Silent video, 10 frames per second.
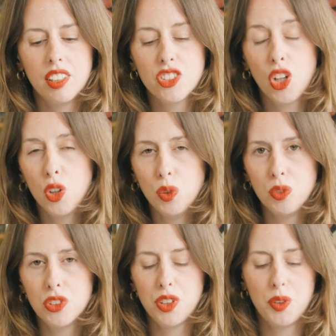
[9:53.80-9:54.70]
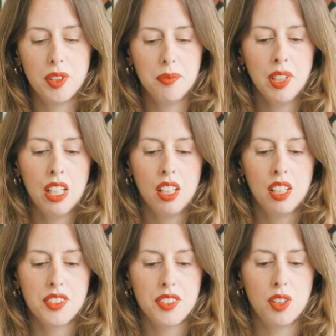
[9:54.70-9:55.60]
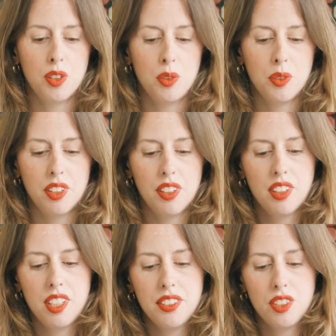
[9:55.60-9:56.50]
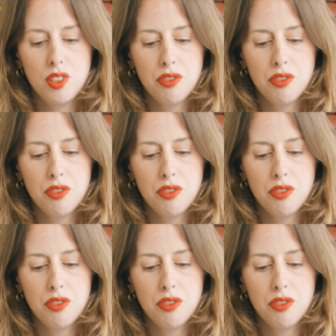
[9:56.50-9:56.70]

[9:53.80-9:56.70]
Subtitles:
tone to them. So these two,